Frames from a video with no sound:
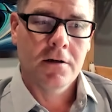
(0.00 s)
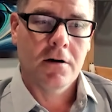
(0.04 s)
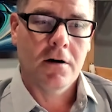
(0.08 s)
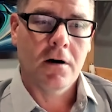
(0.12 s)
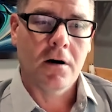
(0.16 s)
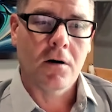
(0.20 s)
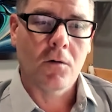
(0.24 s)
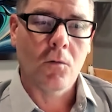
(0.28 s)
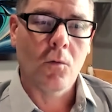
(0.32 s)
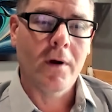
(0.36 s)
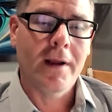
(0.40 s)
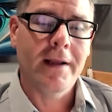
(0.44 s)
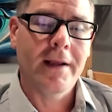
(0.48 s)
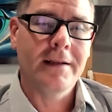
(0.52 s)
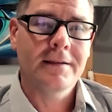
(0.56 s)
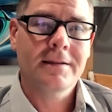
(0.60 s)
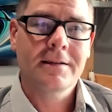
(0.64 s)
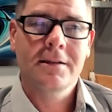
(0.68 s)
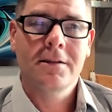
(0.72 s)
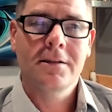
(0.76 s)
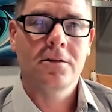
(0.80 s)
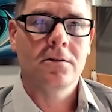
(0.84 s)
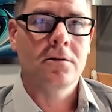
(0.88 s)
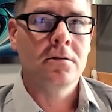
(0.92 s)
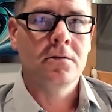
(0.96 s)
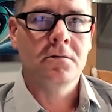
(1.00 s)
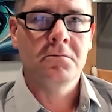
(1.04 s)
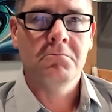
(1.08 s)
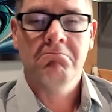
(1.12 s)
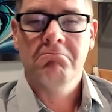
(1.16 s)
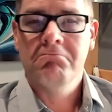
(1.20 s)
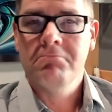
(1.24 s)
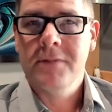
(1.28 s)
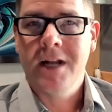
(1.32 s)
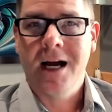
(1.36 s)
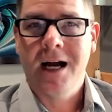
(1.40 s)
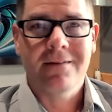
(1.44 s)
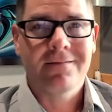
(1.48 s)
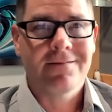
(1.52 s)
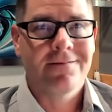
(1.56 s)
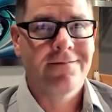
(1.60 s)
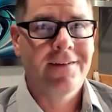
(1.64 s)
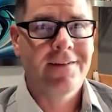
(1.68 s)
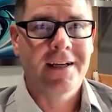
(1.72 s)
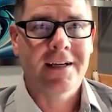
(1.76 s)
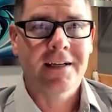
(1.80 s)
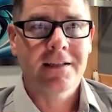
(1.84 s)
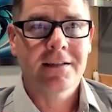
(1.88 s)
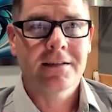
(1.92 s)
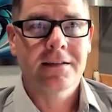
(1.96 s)
are ways to not
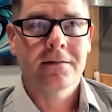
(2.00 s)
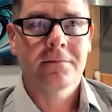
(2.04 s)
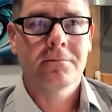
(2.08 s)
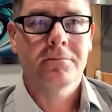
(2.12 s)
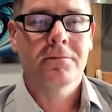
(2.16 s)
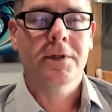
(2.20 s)
fix